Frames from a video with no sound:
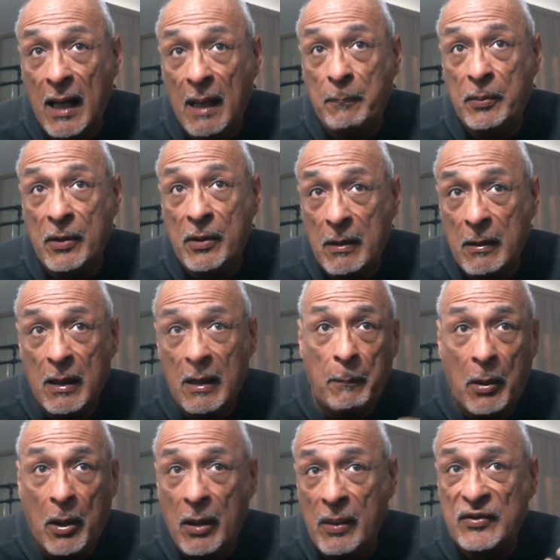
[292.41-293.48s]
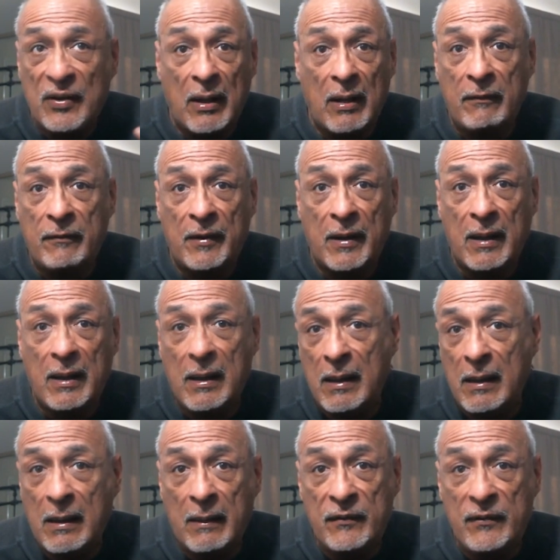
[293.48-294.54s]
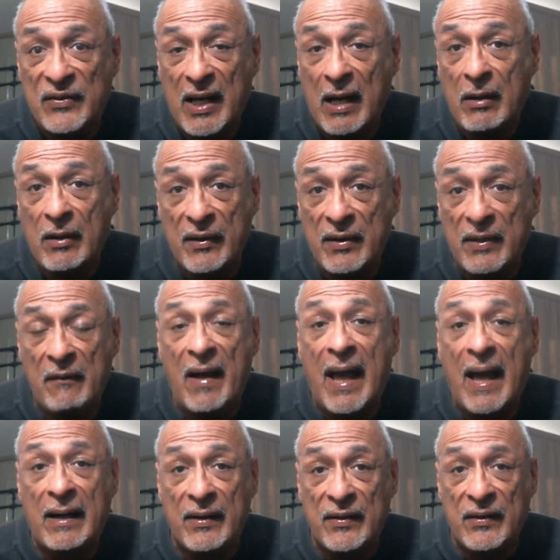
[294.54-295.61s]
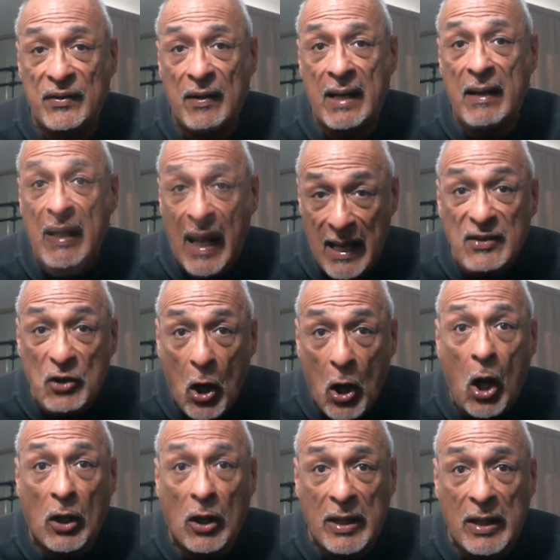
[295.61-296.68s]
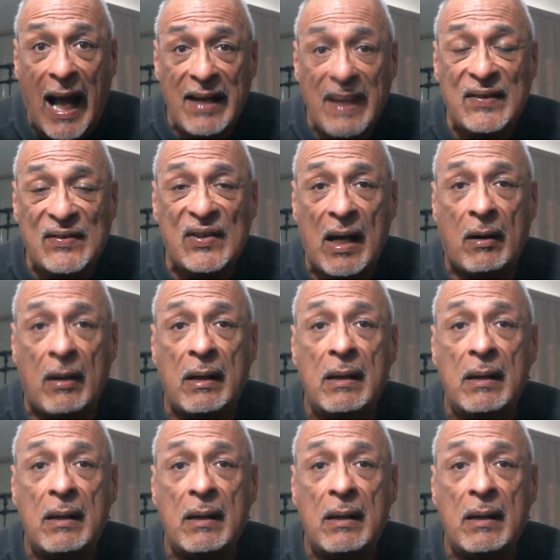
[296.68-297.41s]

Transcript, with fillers: upper uh, parts of uh, of the Sierra Nevadas, and it, and it's called High Sierra,